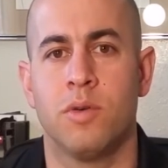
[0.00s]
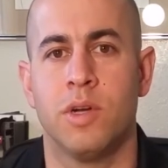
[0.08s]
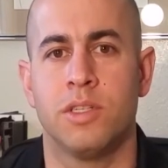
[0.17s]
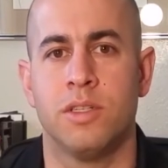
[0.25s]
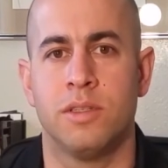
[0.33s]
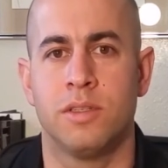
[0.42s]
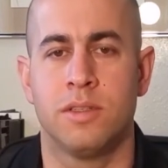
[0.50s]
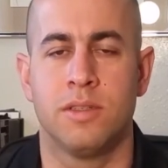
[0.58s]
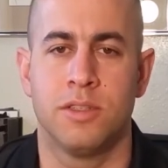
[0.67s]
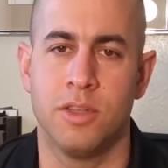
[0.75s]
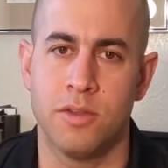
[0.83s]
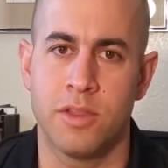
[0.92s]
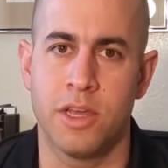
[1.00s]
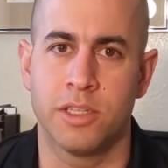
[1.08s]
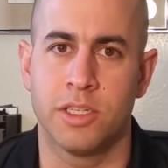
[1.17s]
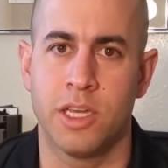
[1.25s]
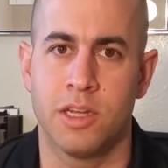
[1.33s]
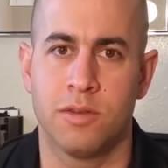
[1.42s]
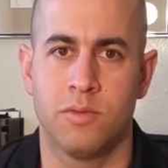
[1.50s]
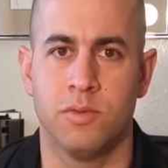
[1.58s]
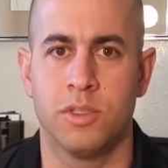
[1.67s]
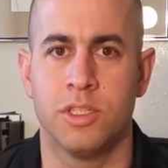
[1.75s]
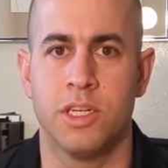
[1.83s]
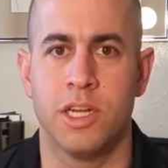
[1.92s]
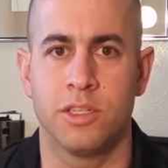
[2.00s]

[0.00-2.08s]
questions. So thanks again. We'll see you